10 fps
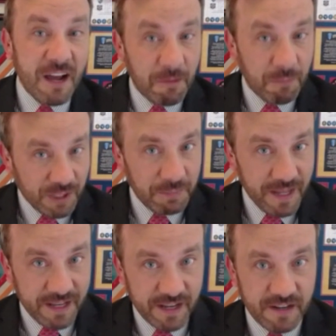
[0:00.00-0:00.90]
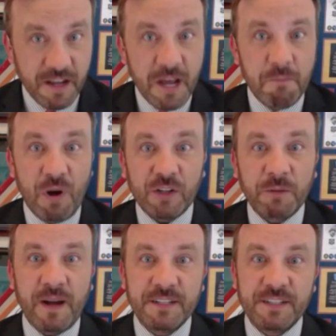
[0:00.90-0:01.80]
humble opinion,
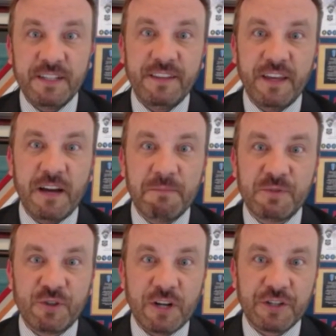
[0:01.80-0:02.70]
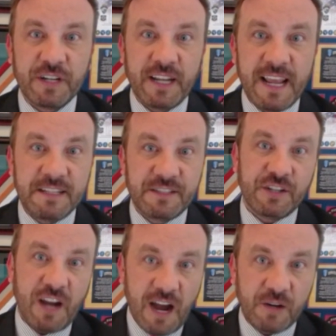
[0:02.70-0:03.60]
Mueller punted the obstruction case to
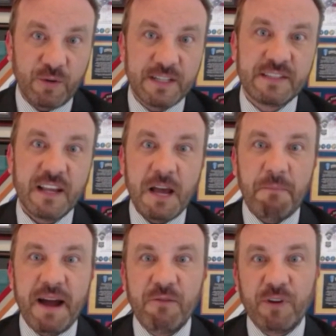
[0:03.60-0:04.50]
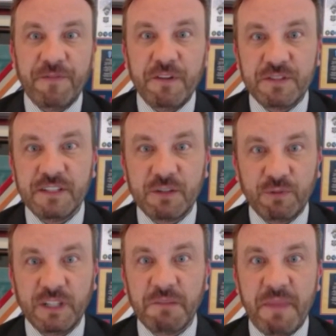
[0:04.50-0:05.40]
Congress by refusing to
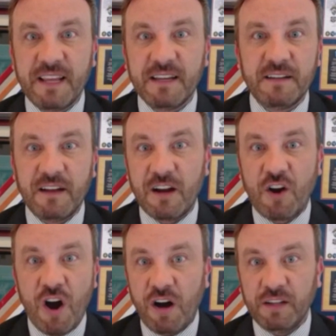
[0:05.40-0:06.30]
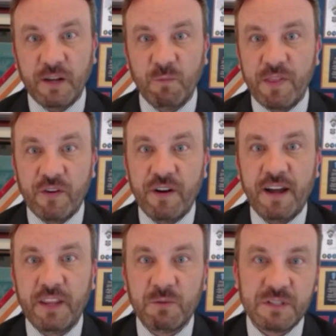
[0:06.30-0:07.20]
really make a call on whether or
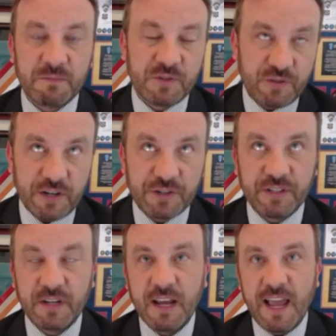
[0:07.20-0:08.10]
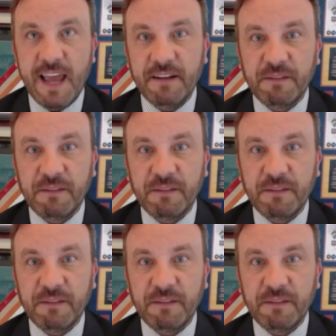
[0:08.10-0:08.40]
not there was obstruction. And